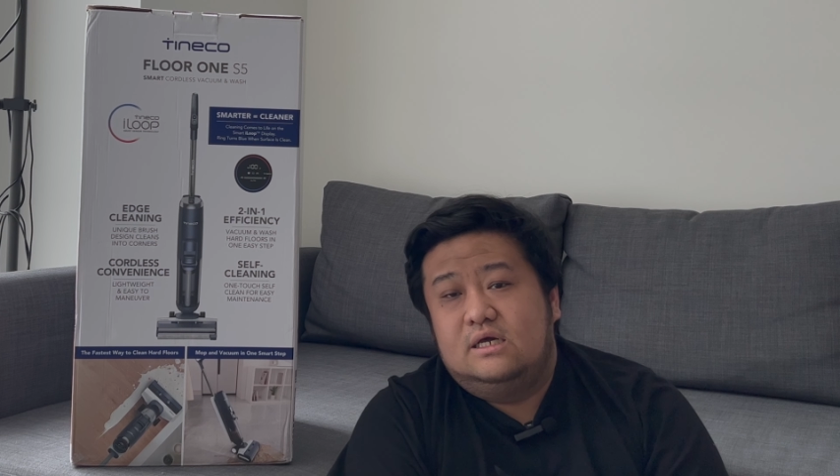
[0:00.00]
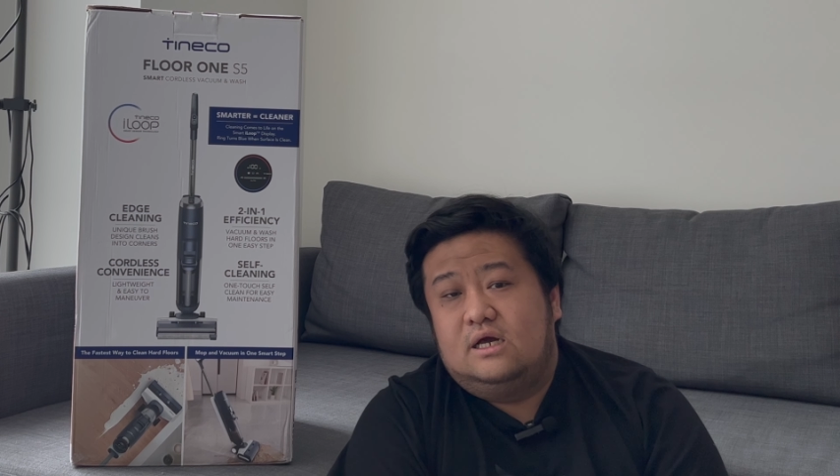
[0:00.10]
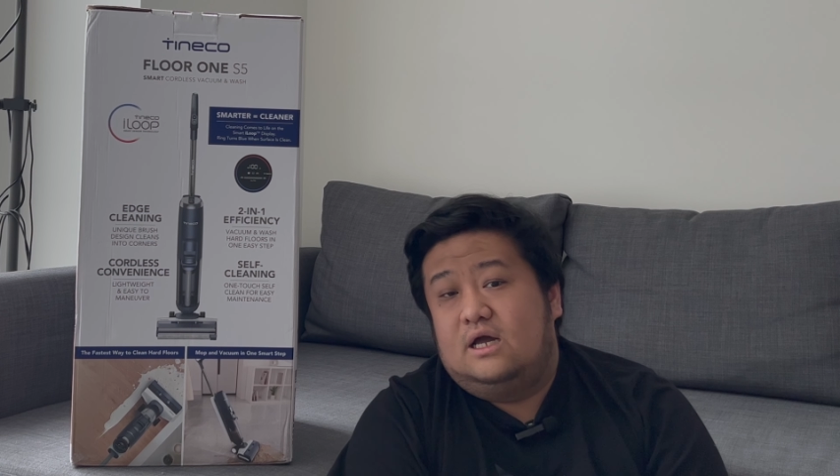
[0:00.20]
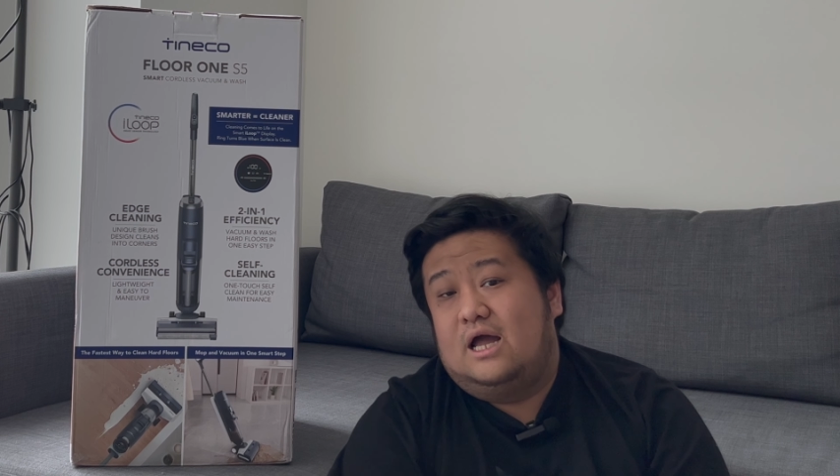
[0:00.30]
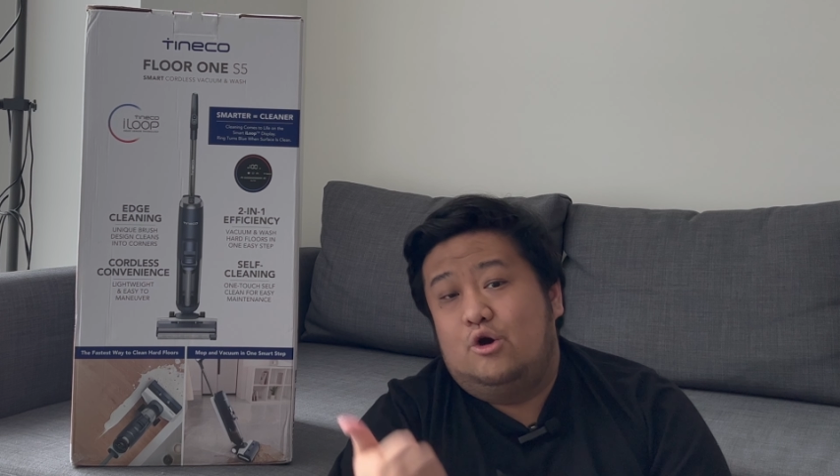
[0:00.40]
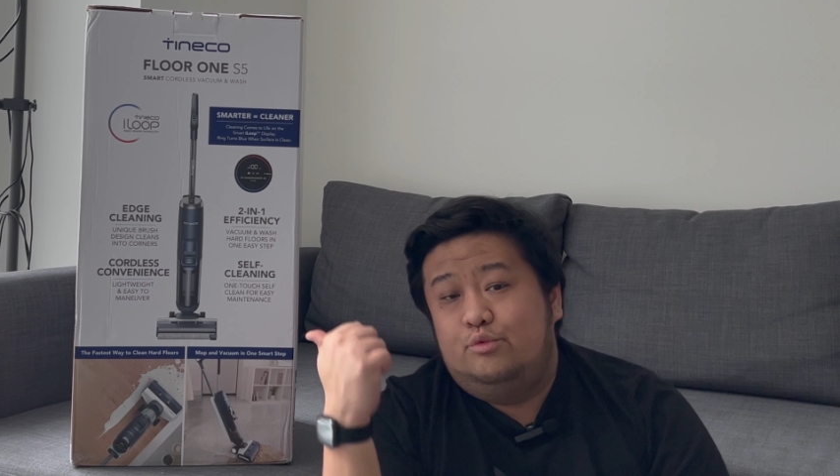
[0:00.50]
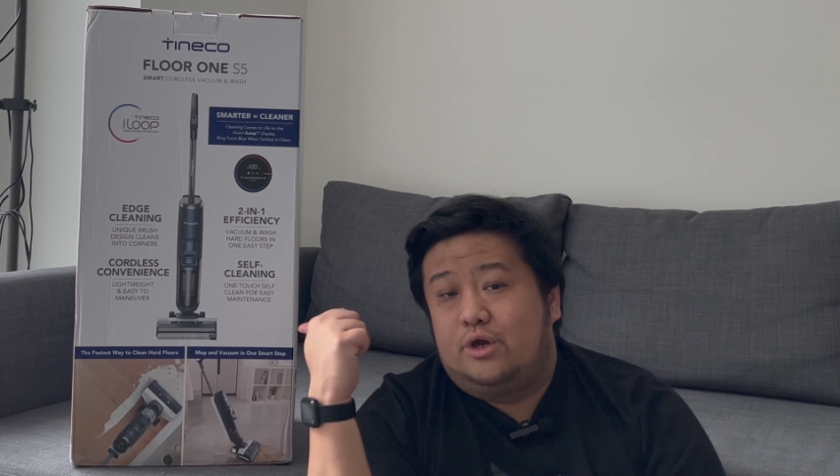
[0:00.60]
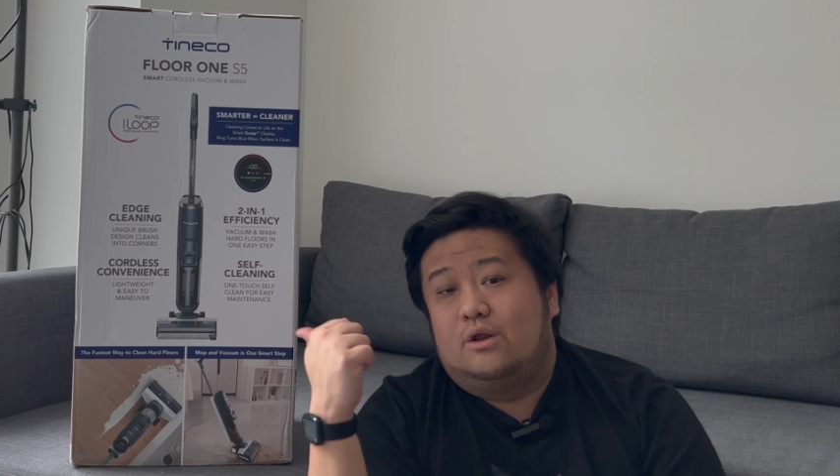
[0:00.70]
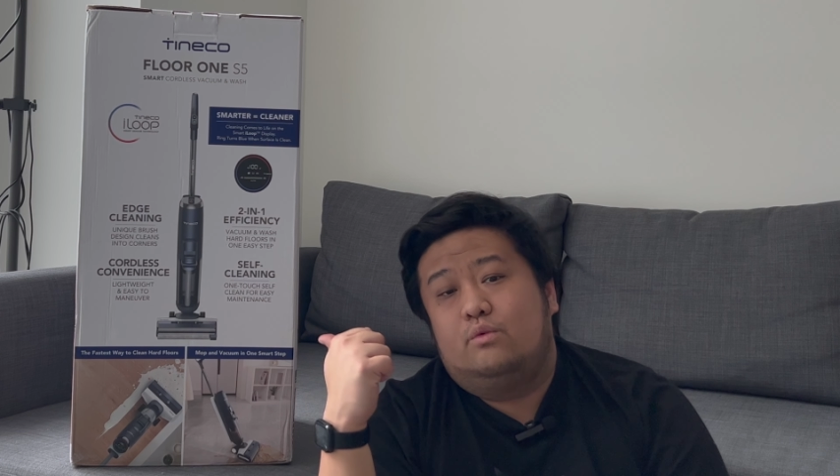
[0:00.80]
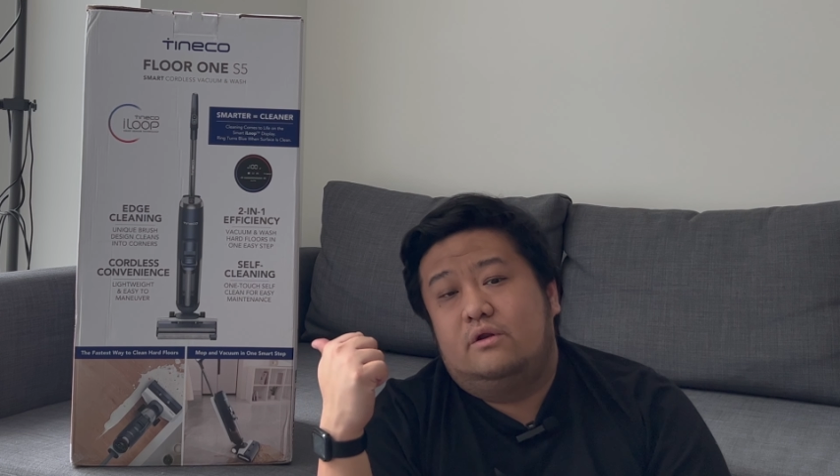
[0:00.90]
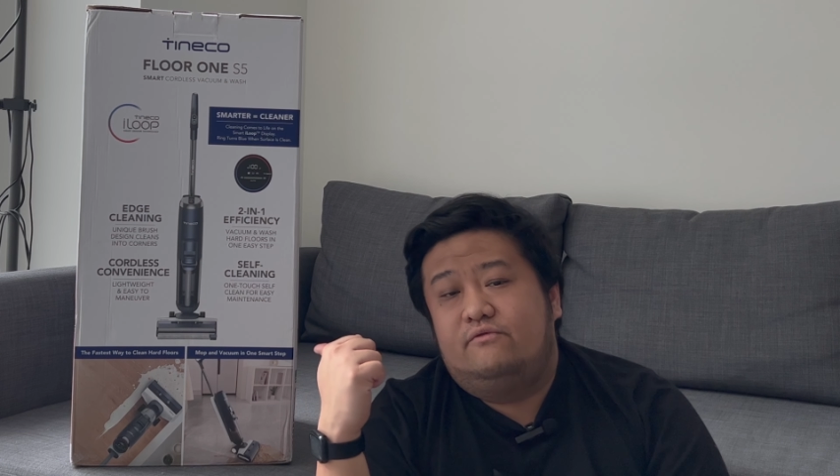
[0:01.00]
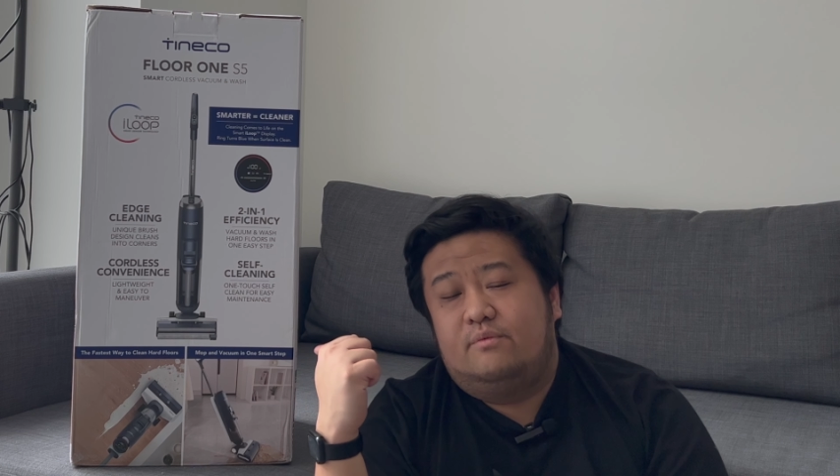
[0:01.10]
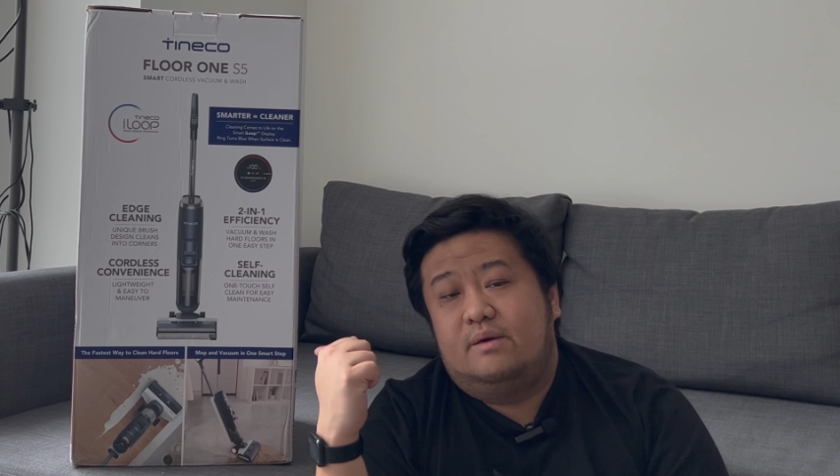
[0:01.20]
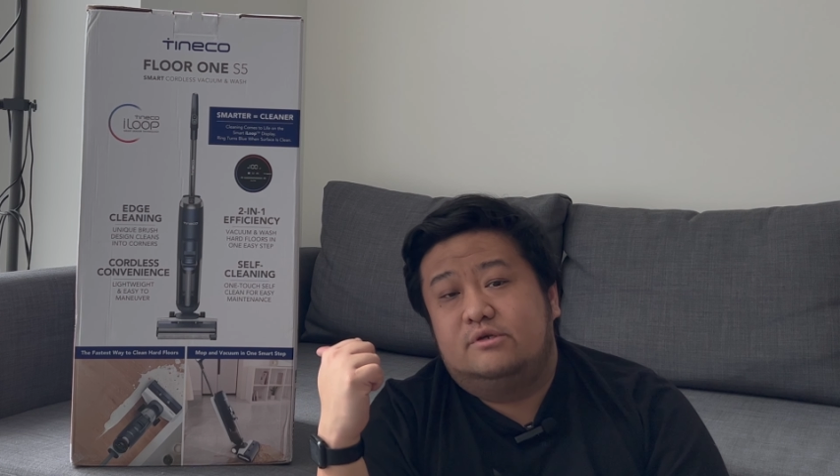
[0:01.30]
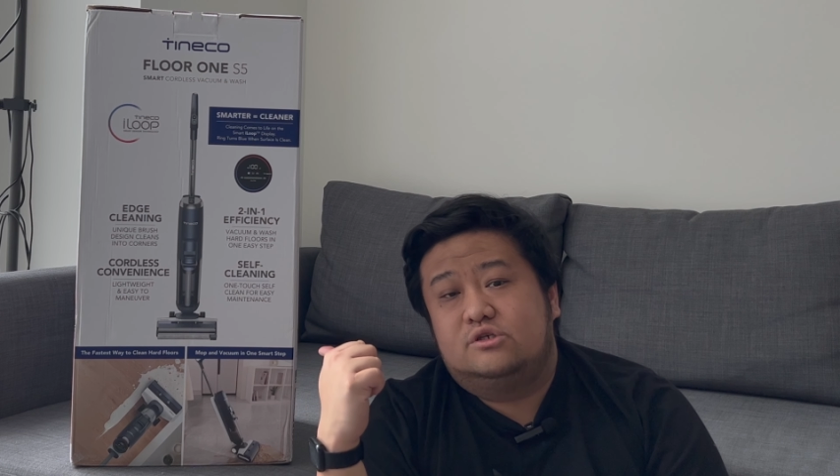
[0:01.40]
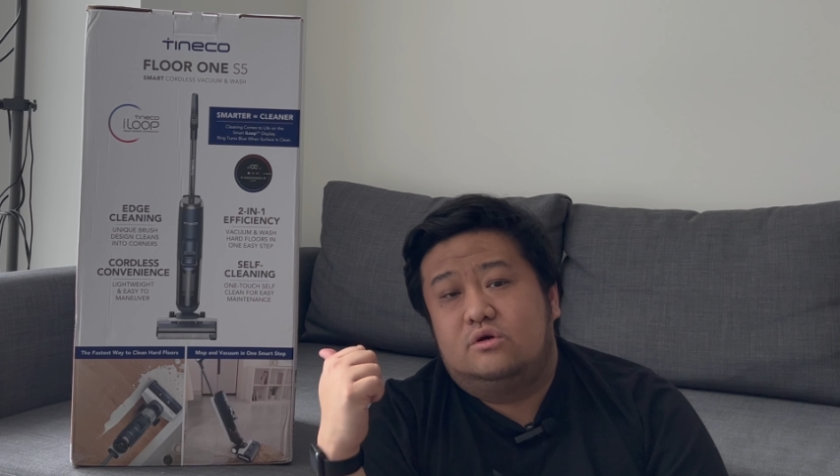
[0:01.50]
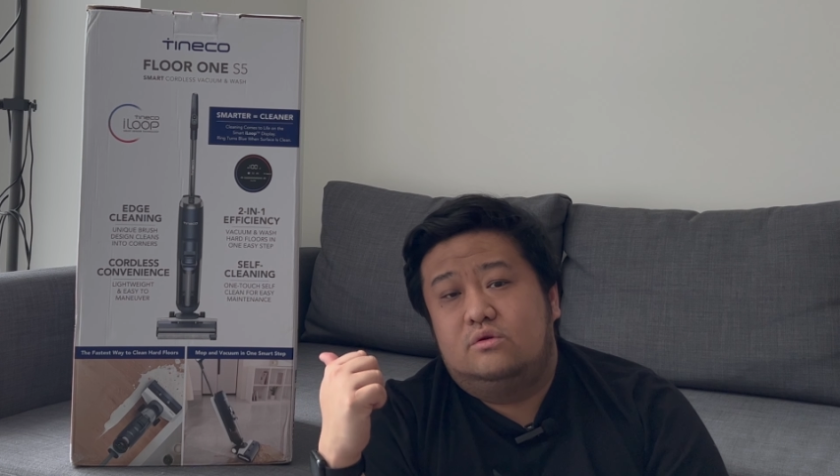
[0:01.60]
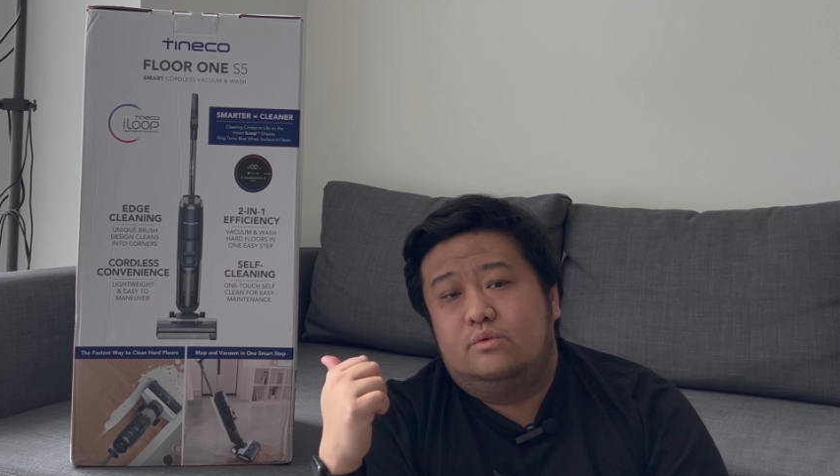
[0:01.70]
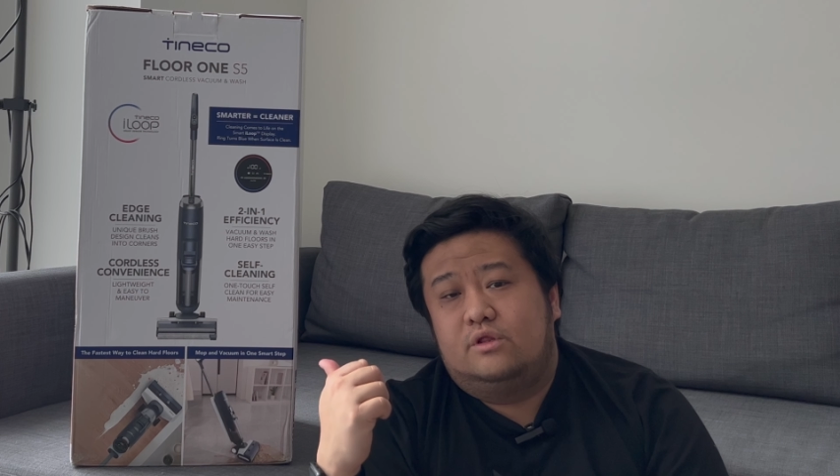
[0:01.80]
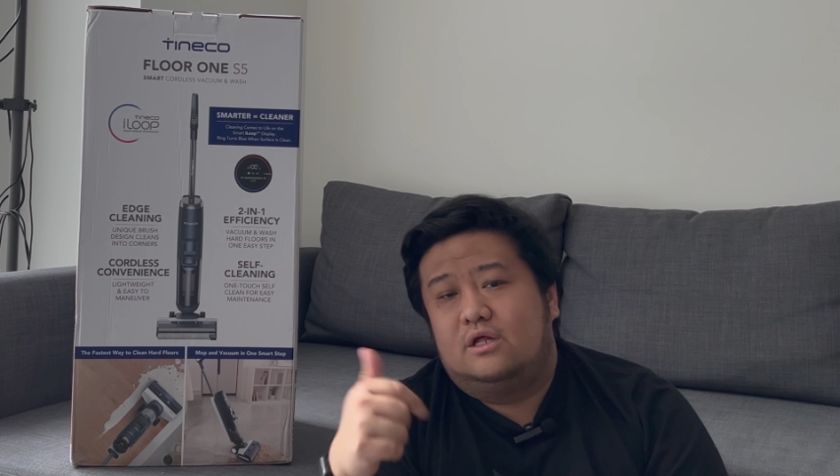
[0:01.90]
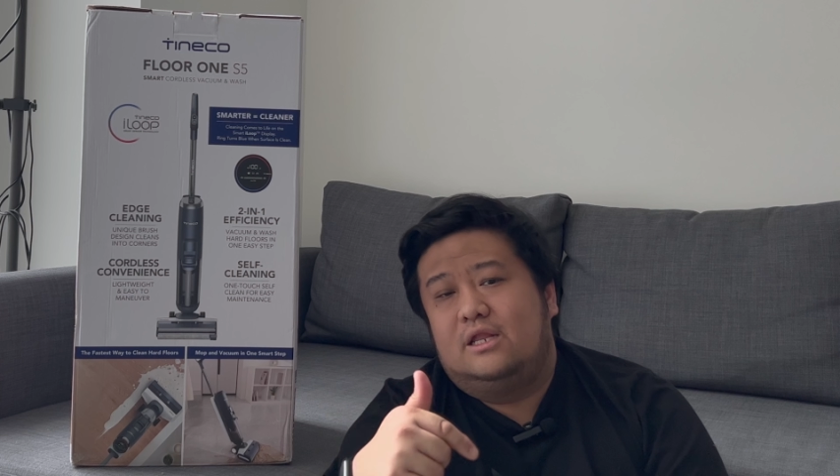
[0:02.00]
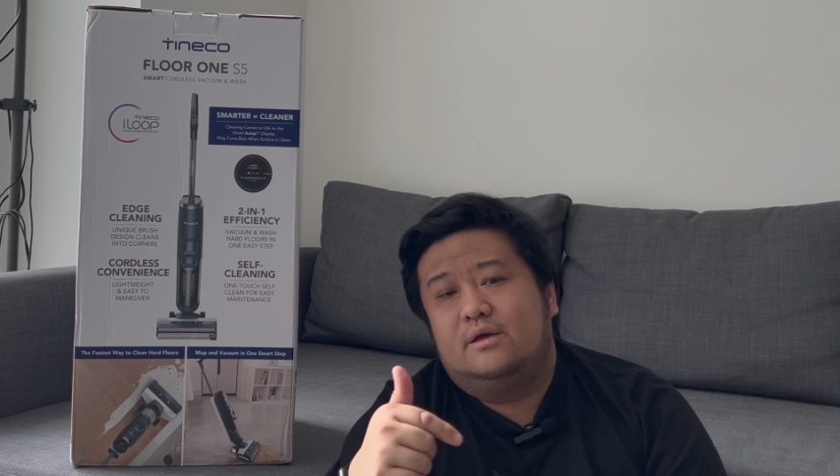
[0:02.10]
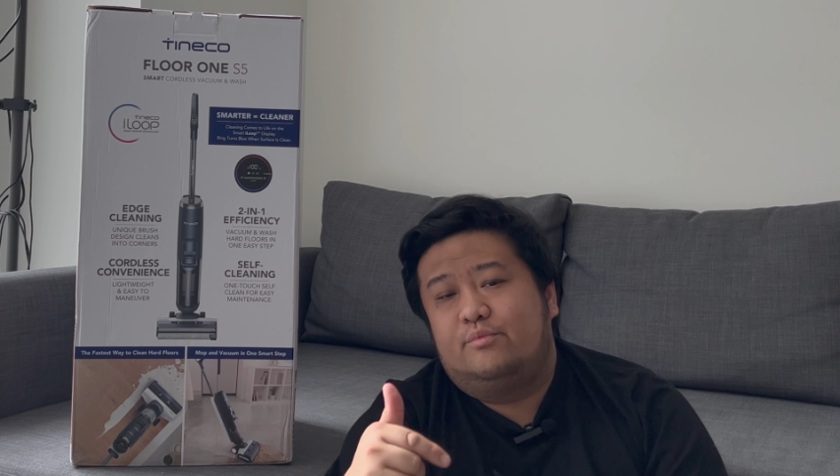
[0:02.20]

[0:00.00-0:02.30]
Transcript: I hope you get one from Amazon with a link,